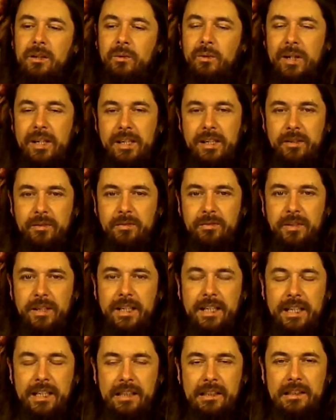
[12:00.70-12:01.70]
where you
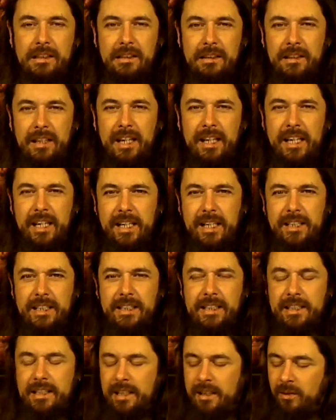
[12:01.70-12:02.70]
fit in, I
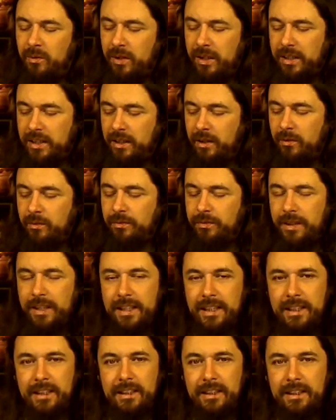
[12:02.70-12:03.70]
guess, and where you don't fit
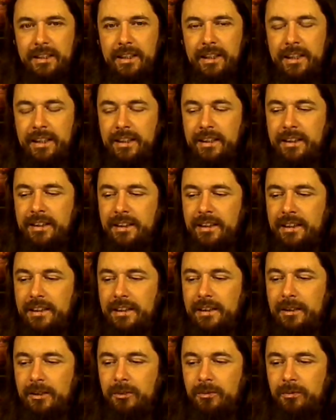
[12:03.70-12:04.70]
in, and
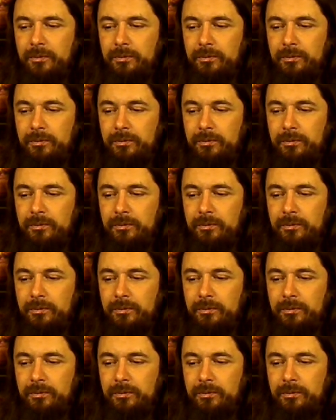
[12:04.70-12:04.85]
uh,